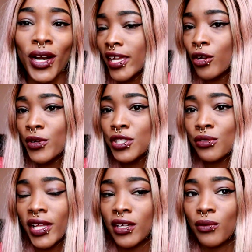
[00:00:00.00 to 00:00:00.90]
I could always
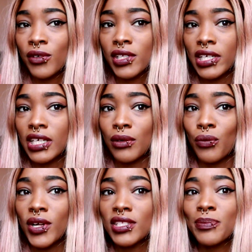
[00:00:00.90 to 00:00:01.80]
do like
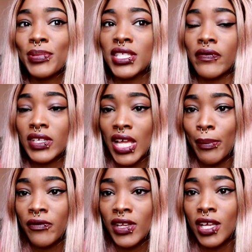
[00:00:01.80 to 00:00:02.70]
one specific
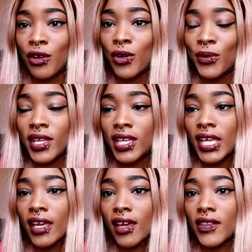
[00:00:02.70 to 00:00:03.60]
type of video a week
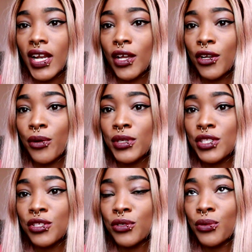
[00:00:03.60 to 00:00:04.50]
and then I could always
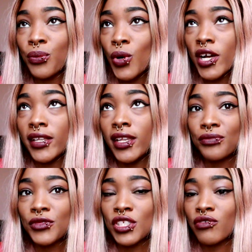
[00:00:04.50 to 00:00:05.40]
do one
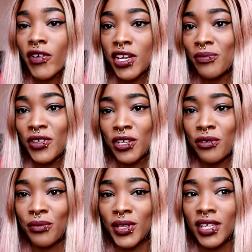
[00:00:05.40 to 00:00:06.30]
just random
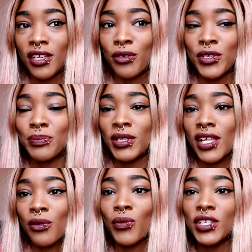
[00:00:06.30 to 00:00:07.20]
video a week. It could always be
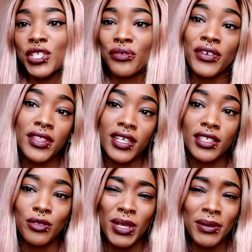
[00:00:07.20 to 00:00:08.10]
like one different thing.
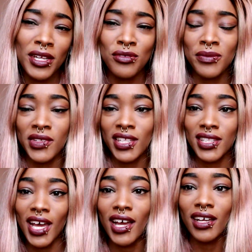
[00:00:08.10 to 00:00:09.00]
So maybe I'll do something like
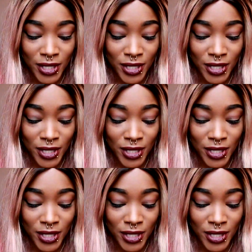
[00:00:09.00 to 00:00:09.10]
that.